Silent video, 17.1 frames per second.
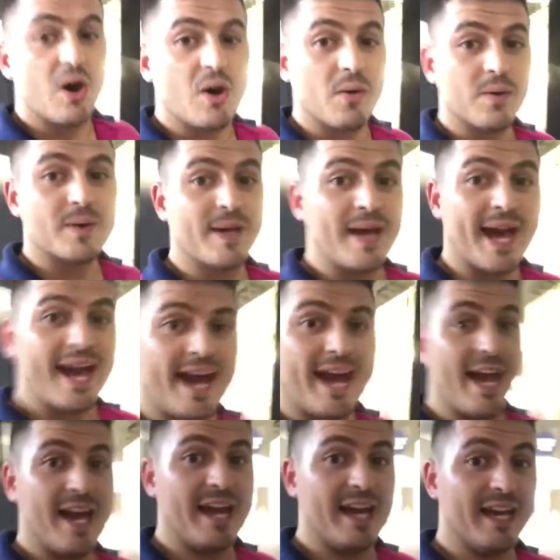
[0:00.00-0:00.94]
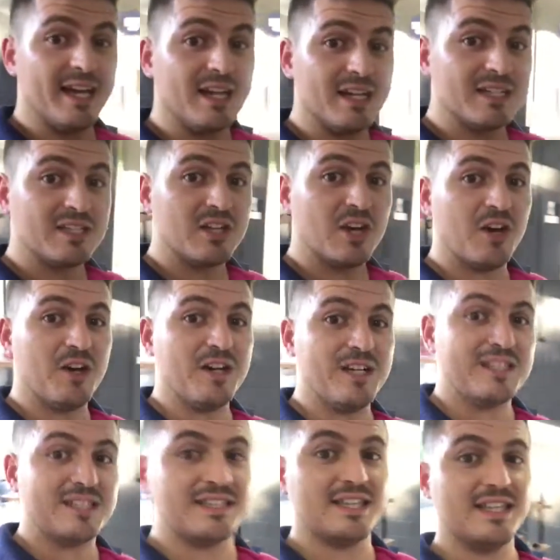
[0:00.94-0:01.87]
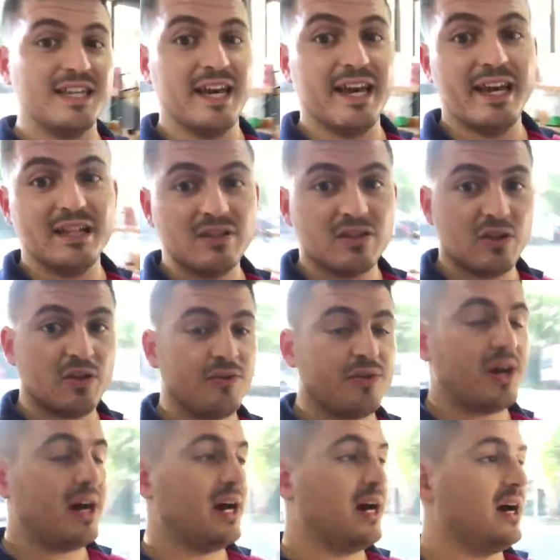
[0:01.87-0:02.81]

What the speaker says: Okay, so it's the end of